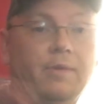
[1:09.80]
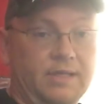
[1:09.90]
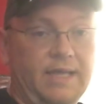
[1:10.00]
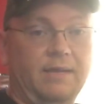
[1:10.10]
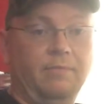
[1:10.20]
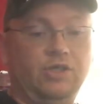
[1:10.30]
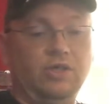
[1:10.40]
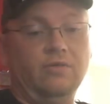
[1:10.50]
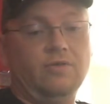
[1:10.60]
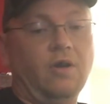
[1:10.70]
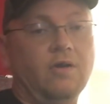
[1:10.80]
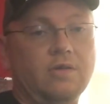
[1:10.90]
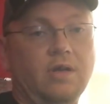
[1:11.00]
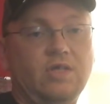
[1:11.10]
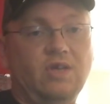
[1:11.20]
I'm going to take a bunch of loose
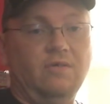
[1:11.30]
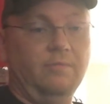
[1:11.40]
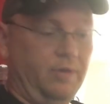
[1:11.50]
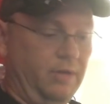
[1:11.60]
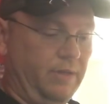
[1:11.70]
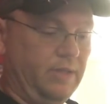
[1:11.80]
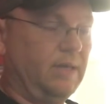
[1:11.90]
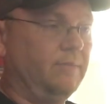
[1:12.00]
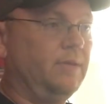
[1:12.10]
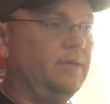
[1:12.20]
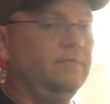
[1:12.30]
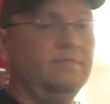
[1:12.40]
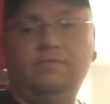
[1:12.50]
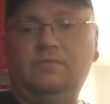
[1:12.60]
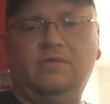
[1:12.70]
cars also and put them in something.
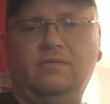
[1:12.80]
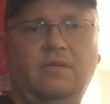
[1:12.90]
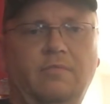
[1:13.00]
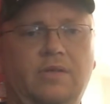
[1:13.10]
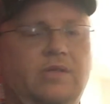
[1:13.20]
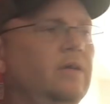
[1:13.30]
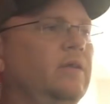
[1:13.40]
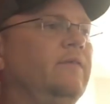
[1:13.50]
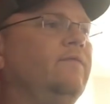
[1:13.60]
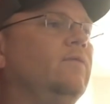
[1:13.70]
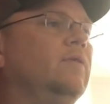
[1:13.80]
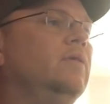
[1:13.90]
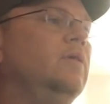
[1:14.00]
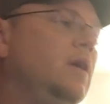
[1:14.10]
What am I shutting that for?